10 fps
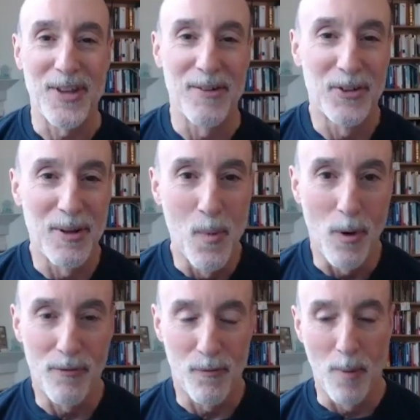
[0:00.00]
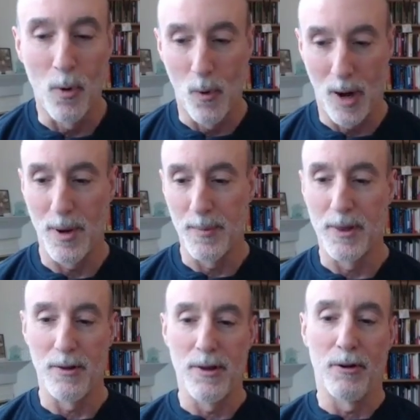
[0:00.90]
if it's the more formal way, but I mean,
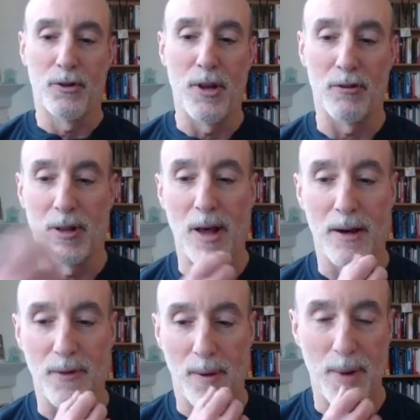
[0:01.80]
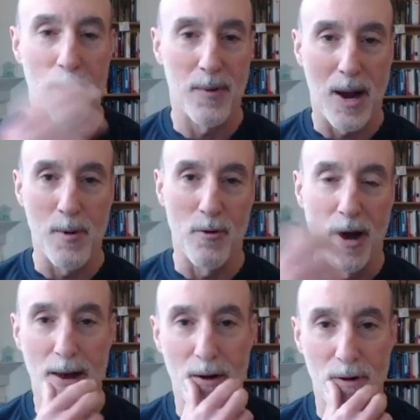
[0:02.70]
there's a lot of. I mean, I'm a
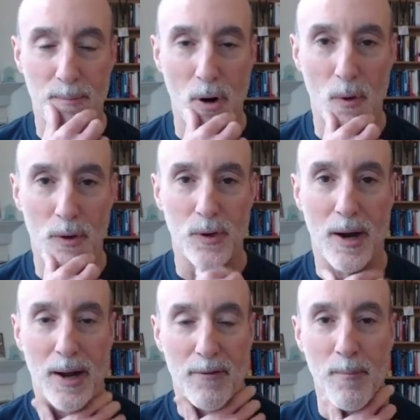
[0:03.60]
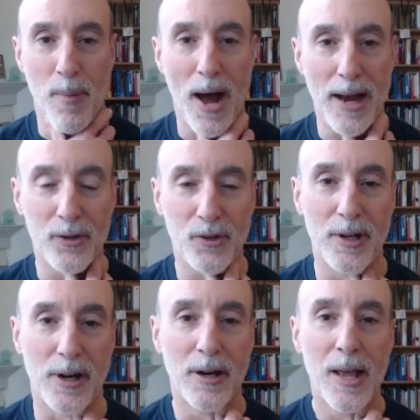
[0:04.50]
writer and a poet, so I have a bias
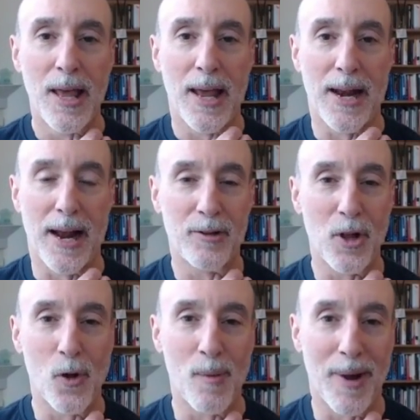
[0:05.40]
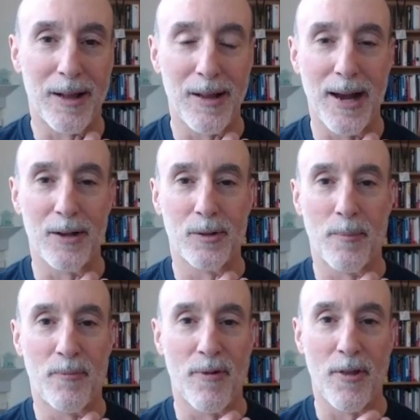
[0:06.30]
here, and I tell all my clients
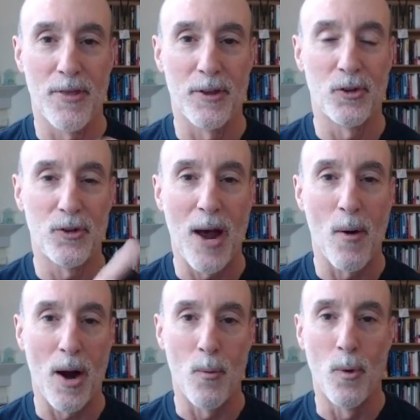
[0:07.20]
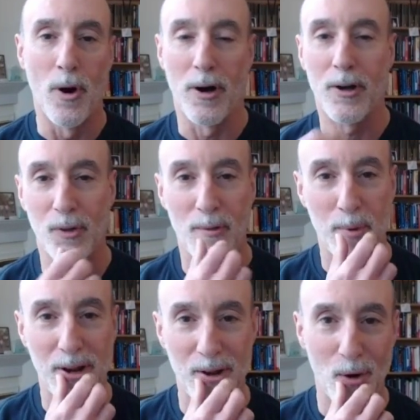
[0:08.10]
up front, this is how I work, so
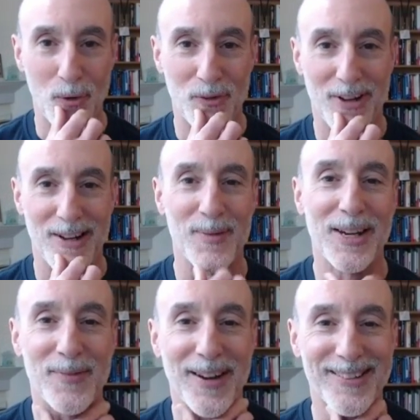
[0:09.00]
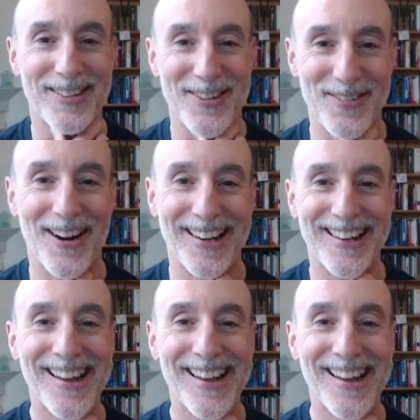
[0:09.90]
everybody knows they're going to be expected to write.